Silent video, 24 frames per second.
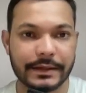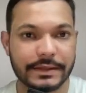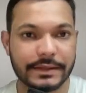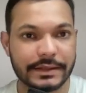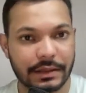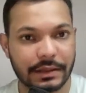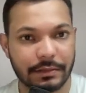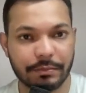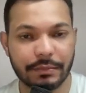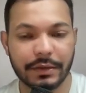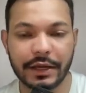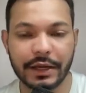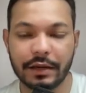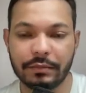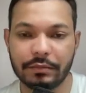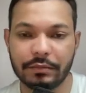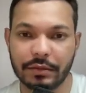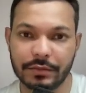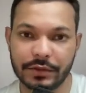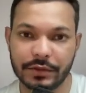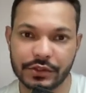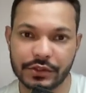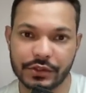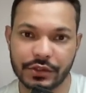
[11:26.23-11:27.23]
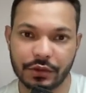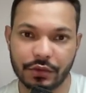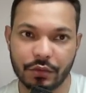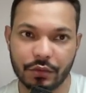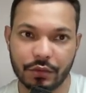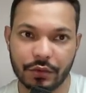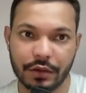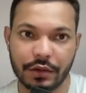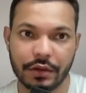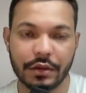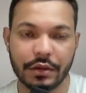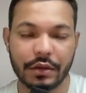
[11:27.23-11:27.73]
submit and publish the
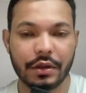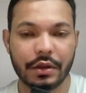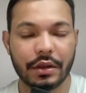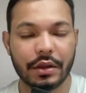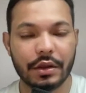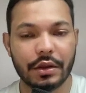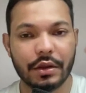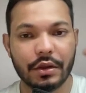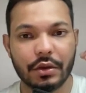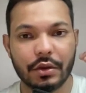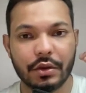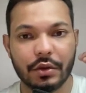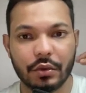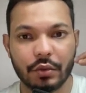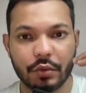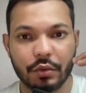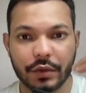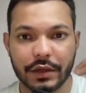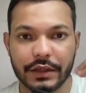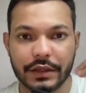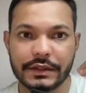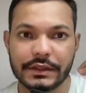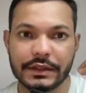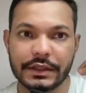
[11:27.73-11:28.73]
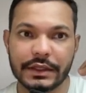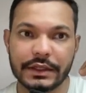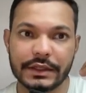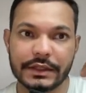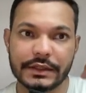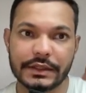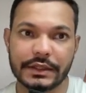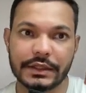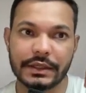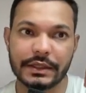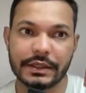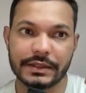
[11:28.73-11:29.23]
code. Once
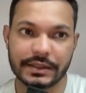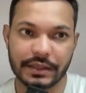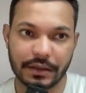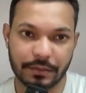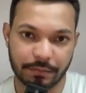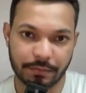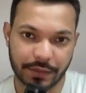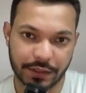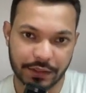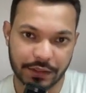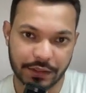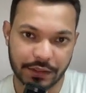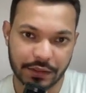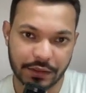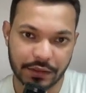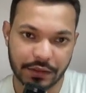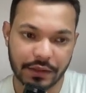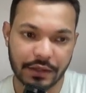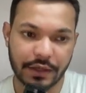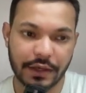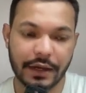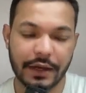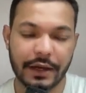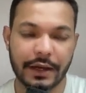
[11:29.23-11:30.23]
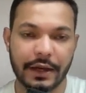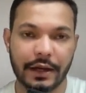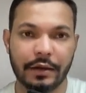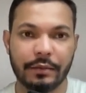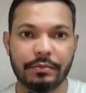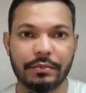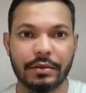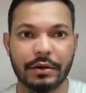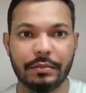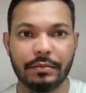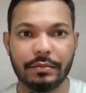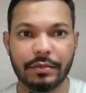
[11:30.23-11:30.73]
it's submitted
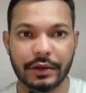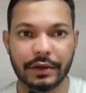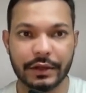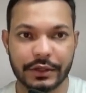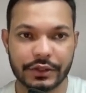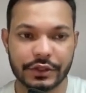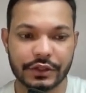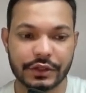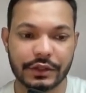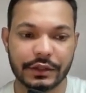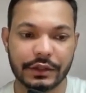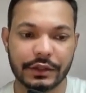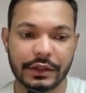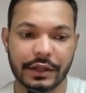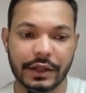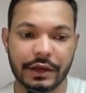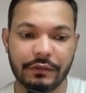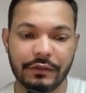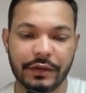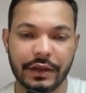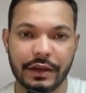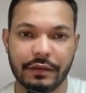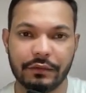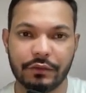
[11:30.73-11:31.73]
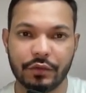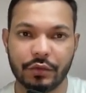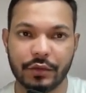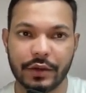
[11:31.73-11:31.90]
and published, then we have